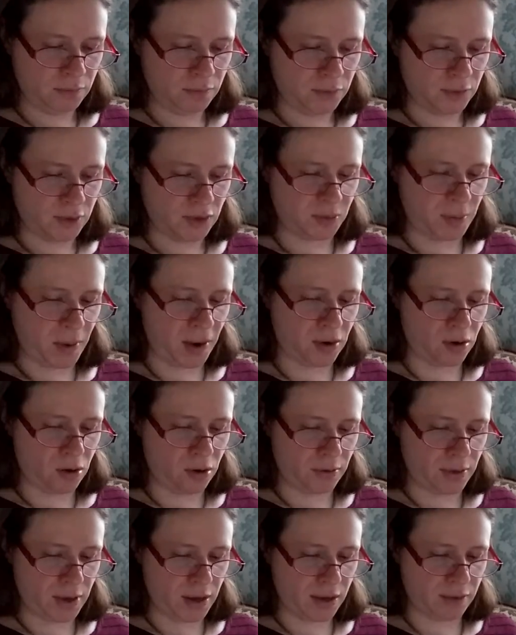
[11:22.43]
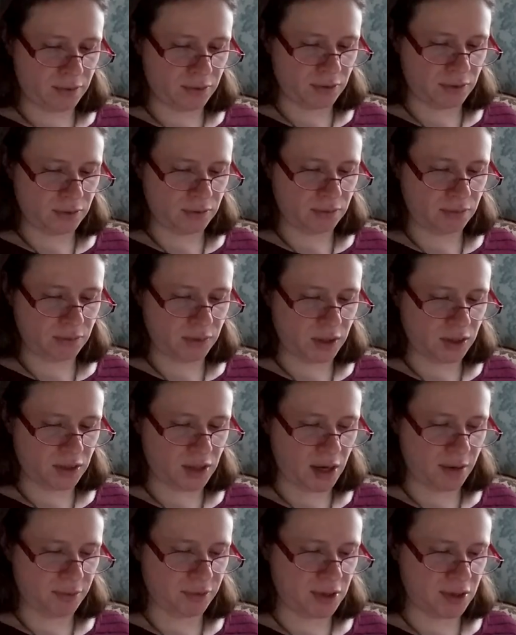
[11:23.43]
Despite all that, the
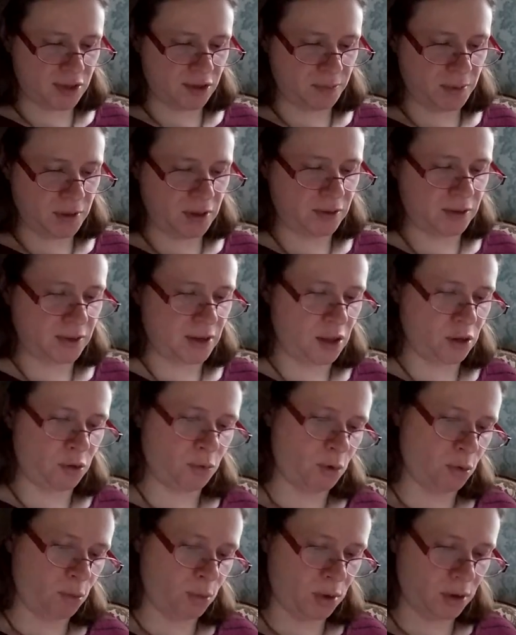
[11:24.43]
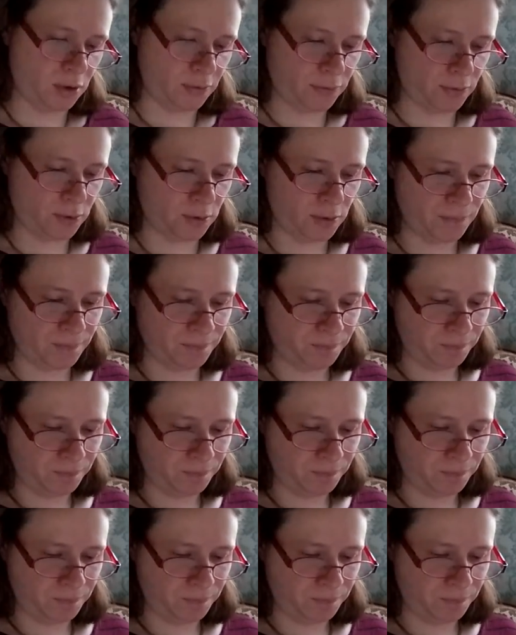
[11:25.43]
times they spent together were wonderful.